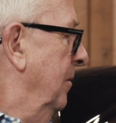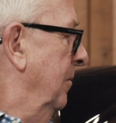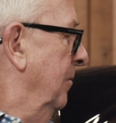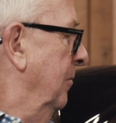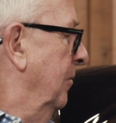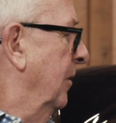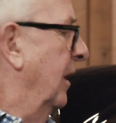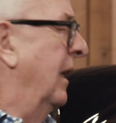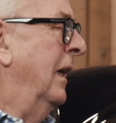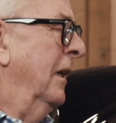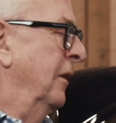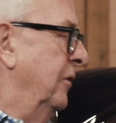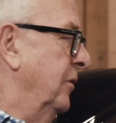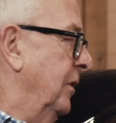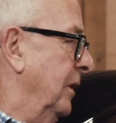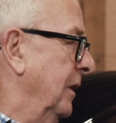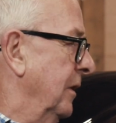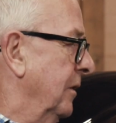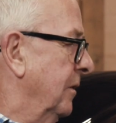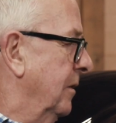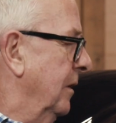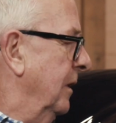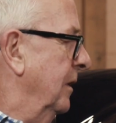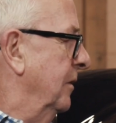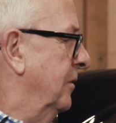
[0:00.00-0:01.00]
well, actually,
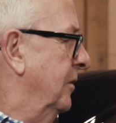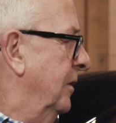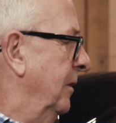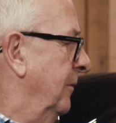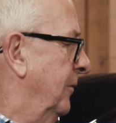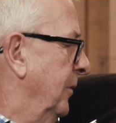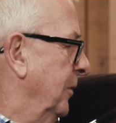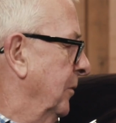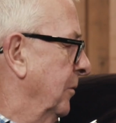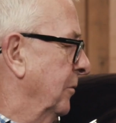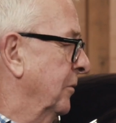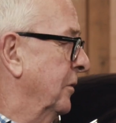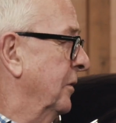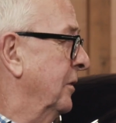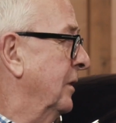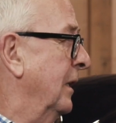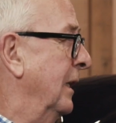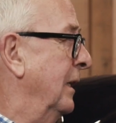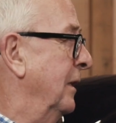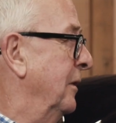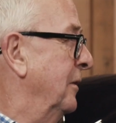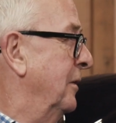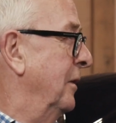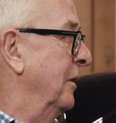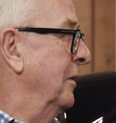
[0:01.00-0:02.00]
it's difficult to
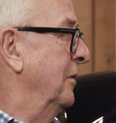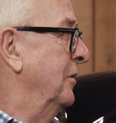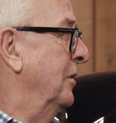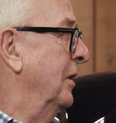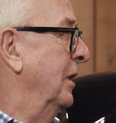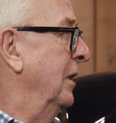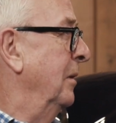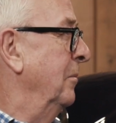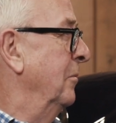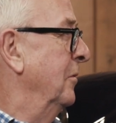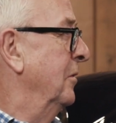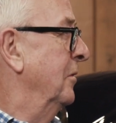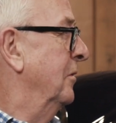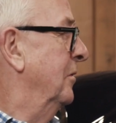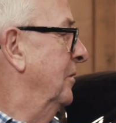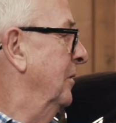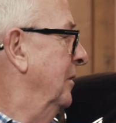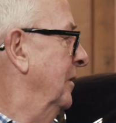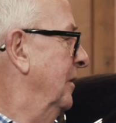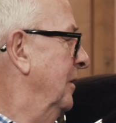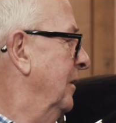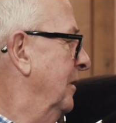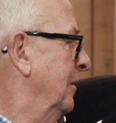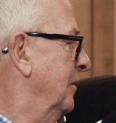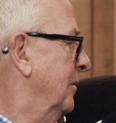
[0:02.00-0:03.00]
say is it the same
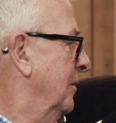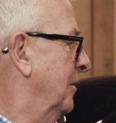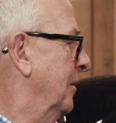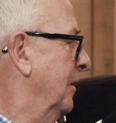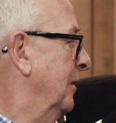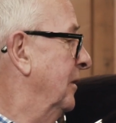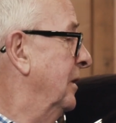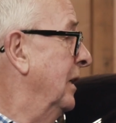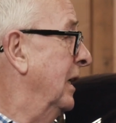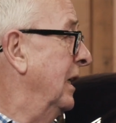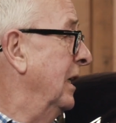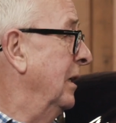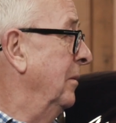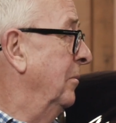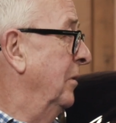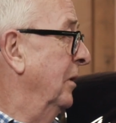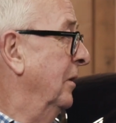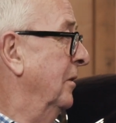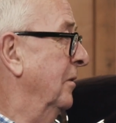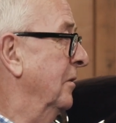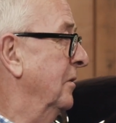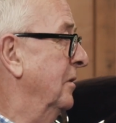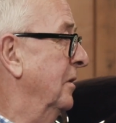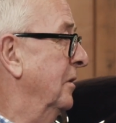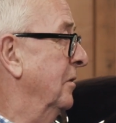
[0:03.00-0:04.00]
as the day,
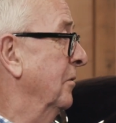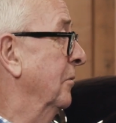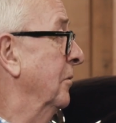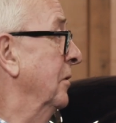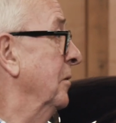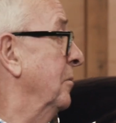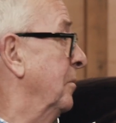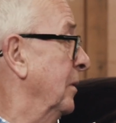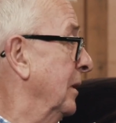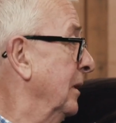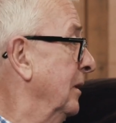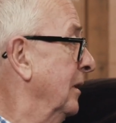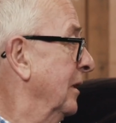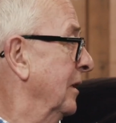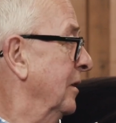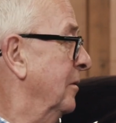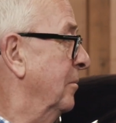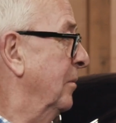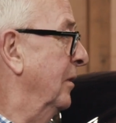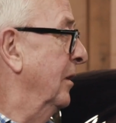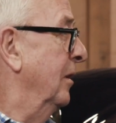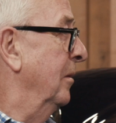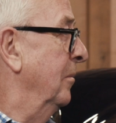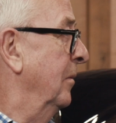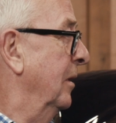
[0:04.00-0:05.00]
because it's always been an
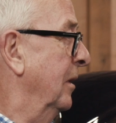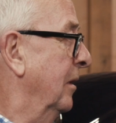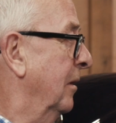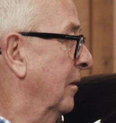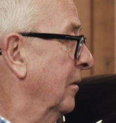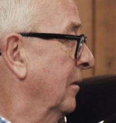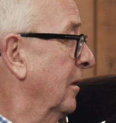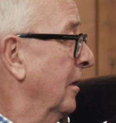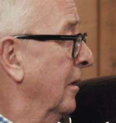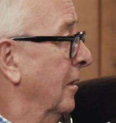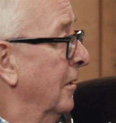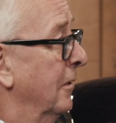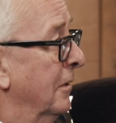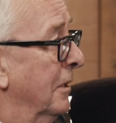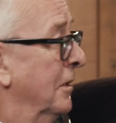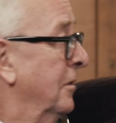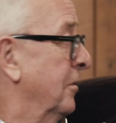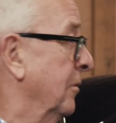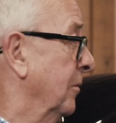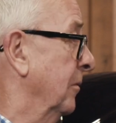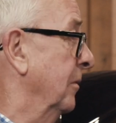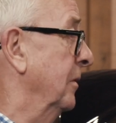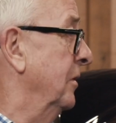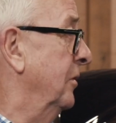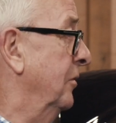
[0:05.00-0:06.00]
experimental car and it's
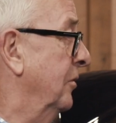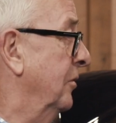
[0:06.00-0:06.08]
always